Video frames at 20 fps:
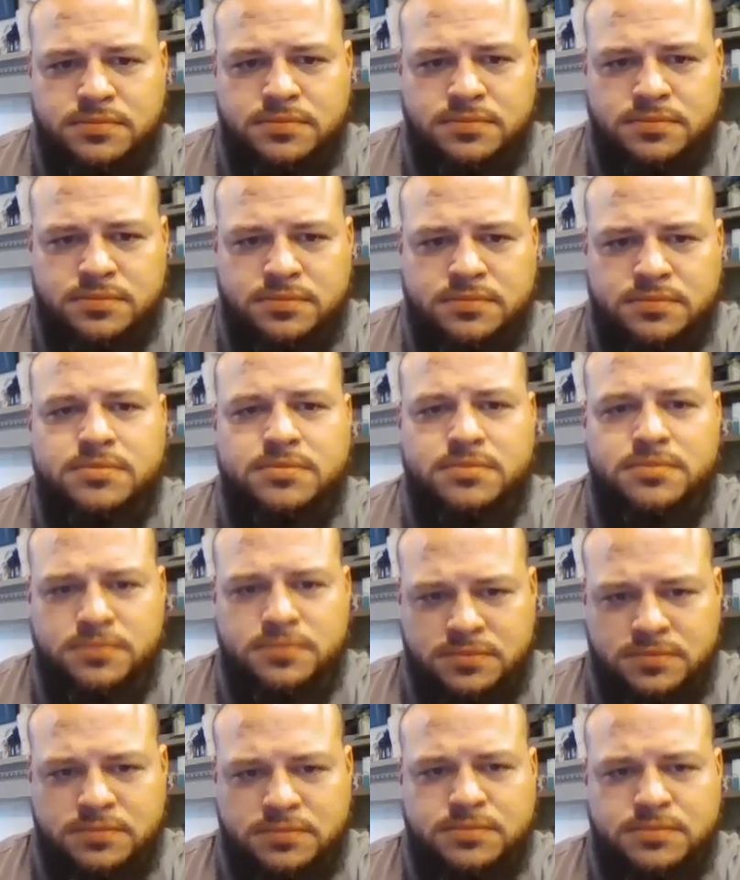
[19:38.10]

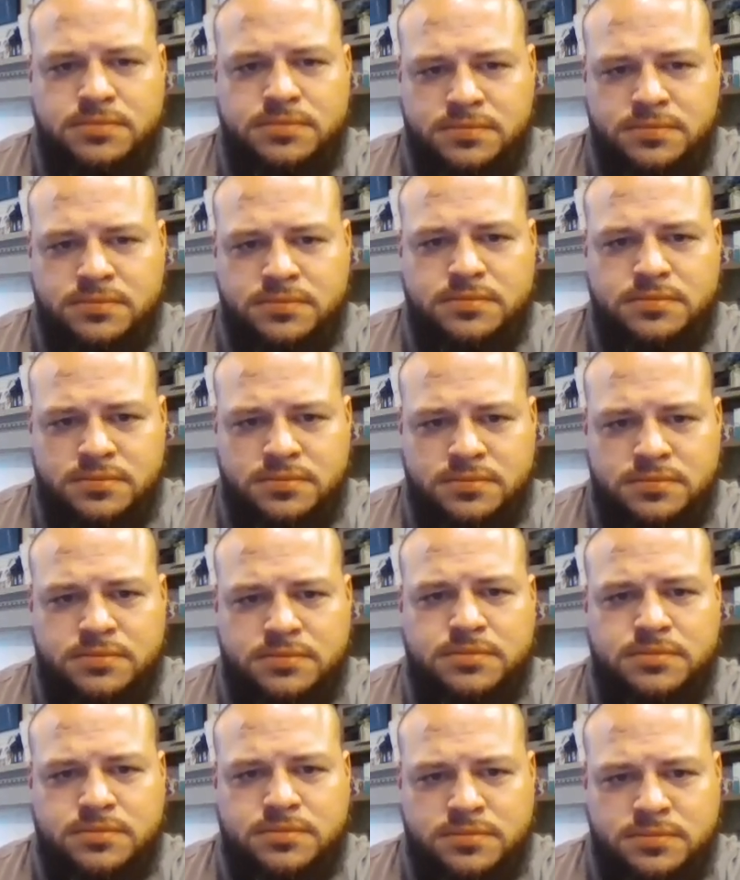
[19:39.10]

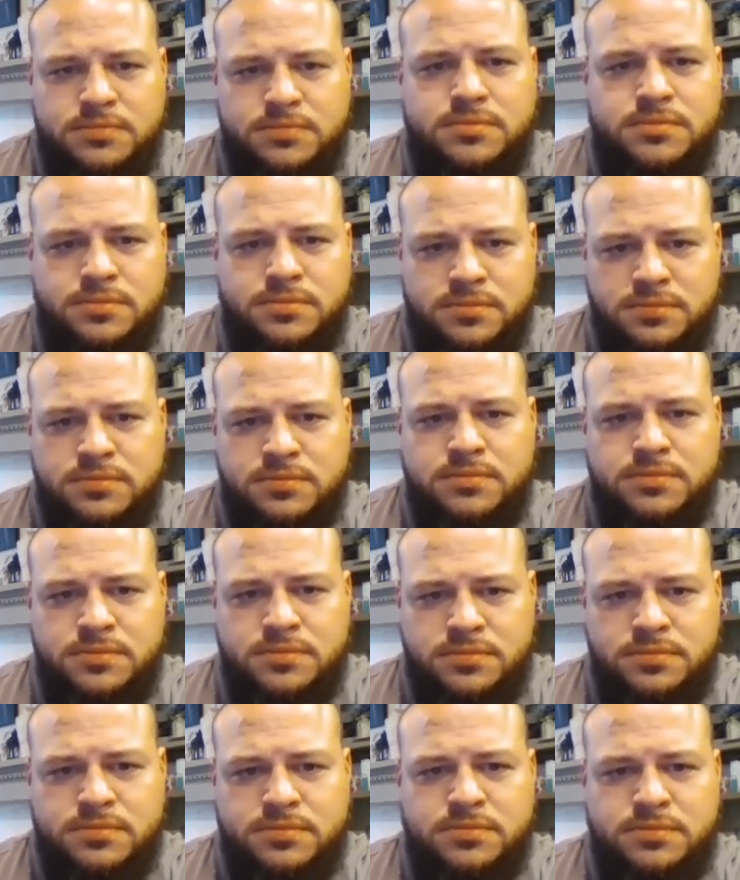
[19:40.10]

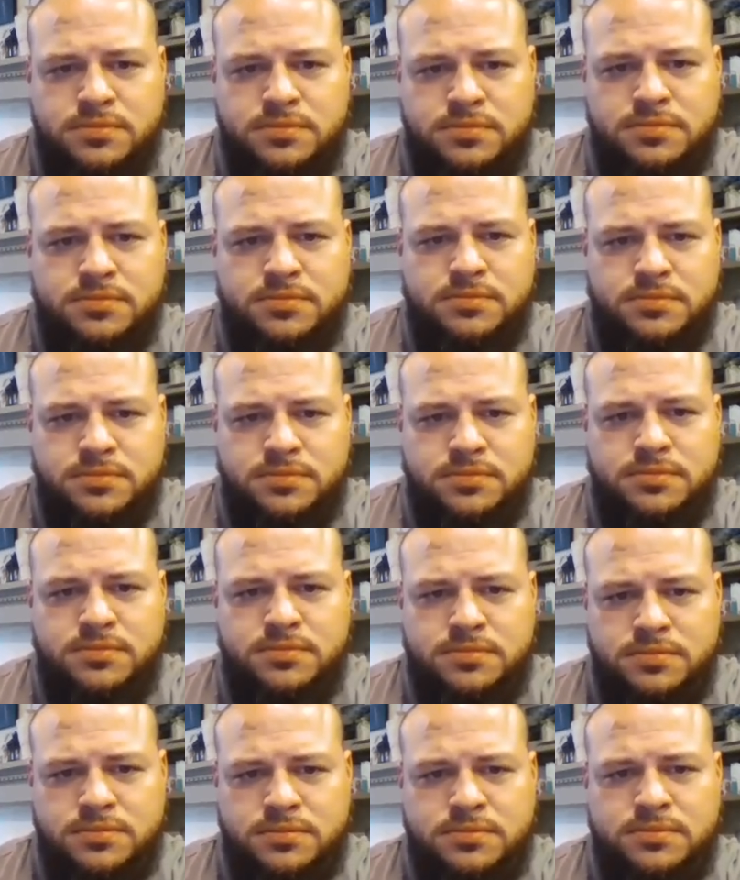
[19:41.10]

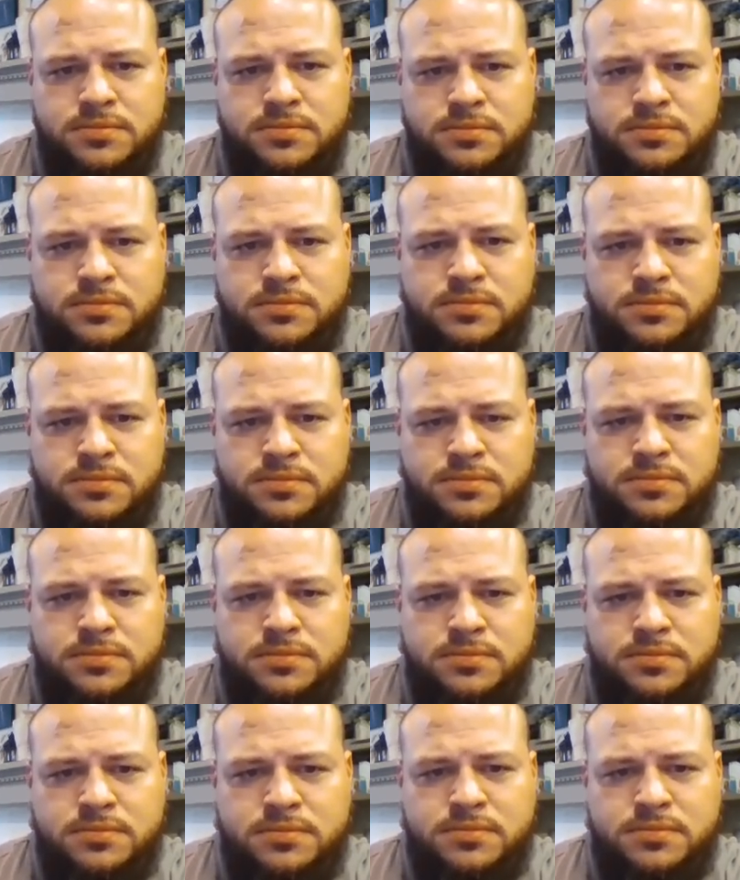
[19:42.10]
The person shown says nothing.